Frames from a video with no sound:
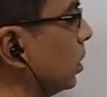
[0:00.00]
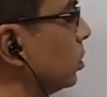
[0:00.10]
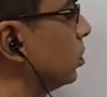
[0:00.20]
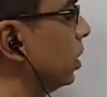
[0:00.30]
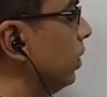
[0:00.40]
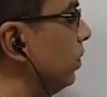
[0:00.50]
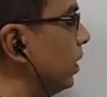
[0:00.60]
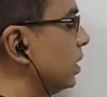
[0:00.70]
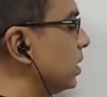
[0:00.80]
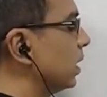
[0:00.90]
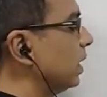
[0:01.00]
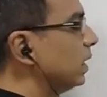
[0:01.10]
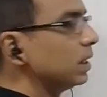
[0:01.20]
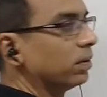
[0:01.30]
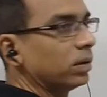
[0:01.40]
So if there is a
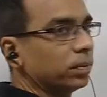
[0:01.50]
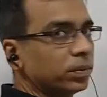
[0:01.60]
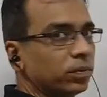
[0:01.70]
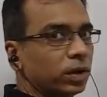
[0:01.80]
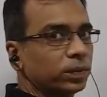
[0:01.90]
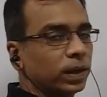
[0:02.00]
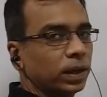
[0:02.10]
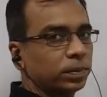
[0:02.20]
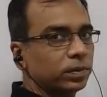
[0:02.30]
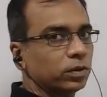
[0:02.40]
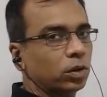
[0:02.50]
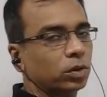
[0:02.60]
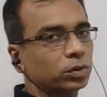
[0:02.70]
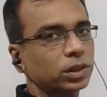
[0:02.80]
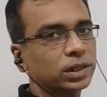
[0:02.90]
leak developed, what will happen? We all
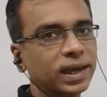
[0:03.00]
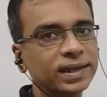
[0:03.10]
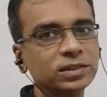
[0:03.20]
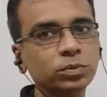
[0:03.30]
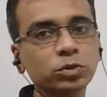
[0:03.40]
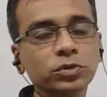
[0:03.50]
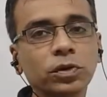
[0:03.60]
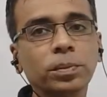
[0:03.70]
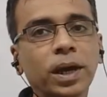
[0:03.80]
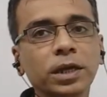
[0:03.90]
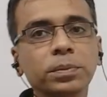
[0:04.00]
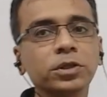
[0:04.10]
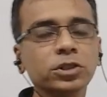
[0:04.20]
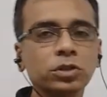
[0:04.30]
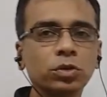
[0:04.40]
know that gas moves from high
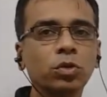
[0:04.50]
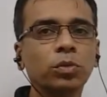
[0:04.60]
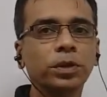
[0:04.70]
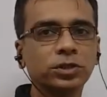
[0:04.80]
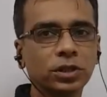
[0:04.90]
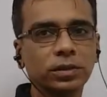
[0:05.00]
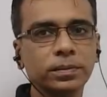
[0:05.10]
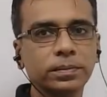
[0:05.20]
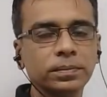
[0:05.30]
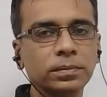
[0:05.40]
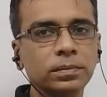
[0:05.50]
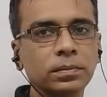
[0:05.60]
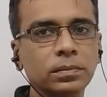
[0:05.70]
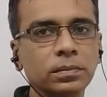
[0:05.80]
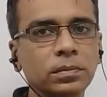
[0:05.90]
pressure to low pressure.
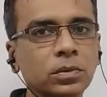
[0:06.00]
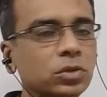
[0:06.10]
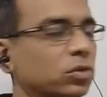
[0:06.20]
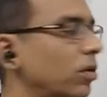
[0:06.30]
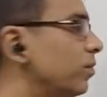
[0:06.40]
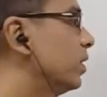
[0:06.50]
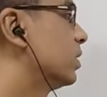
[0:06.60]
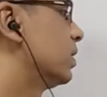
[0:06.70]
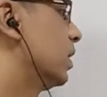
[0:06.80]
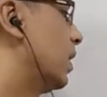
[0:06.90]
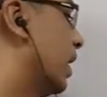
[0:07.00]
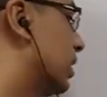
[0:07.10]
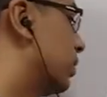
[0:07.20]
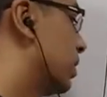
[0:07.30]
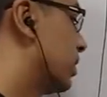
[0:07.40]
So obviously
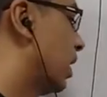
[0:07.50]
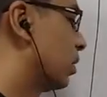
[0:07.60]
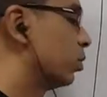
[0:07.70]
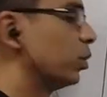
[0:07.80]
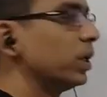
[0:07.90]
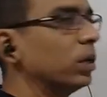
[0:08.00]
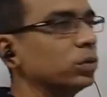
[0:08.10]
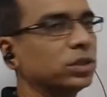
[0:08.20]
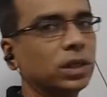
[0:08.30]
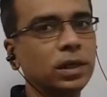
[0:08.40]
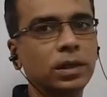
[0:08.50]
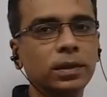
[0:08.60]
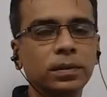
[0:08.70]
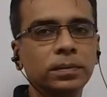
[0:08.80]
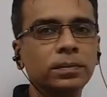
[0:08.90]
gas will start moving outside.
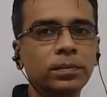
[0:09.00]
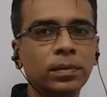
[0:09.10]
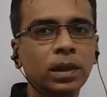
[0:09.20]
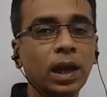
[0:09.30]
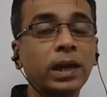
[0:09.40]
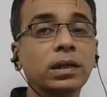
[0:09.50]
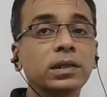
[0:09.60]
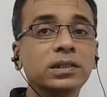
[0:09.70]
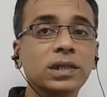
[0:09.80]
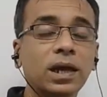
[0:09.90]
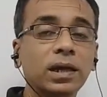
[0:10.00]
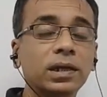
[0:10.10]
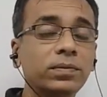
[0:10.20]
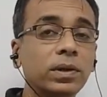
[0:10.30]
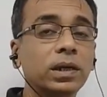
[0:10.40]
and
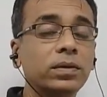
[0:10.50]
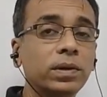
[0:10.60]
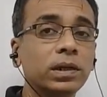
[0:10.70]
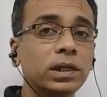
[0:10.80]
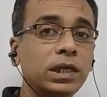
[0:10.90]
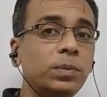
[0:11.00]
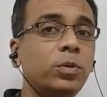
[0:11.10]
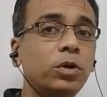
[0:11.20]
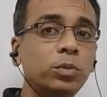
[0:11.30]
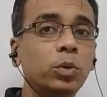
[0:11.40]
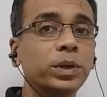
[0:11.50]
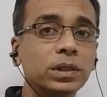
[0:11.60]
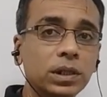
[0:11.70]
it will keep on moving